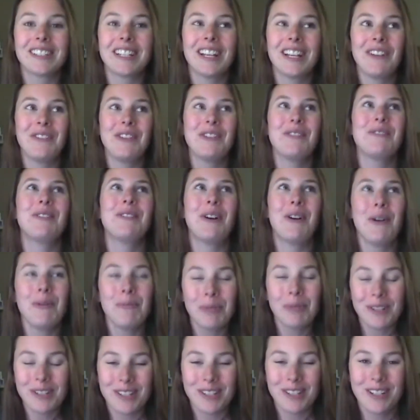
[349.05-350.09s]
If you don't
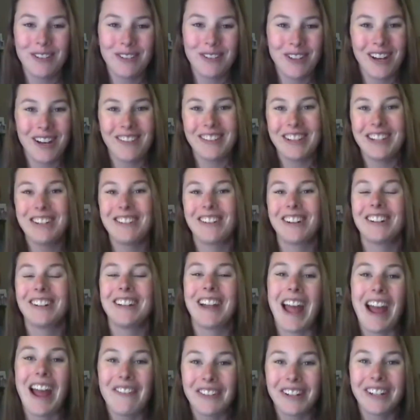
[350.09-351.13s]
pursue them, you are
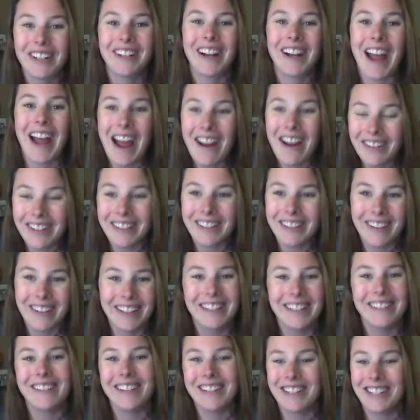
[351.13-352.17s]
never, ever going
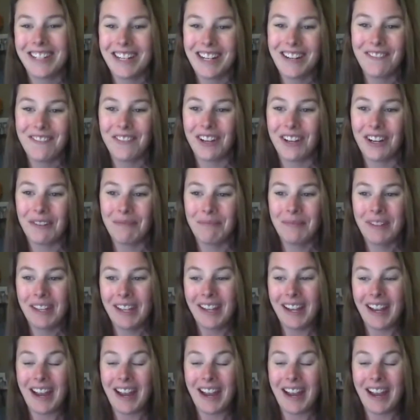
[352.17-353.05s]
to achieve them.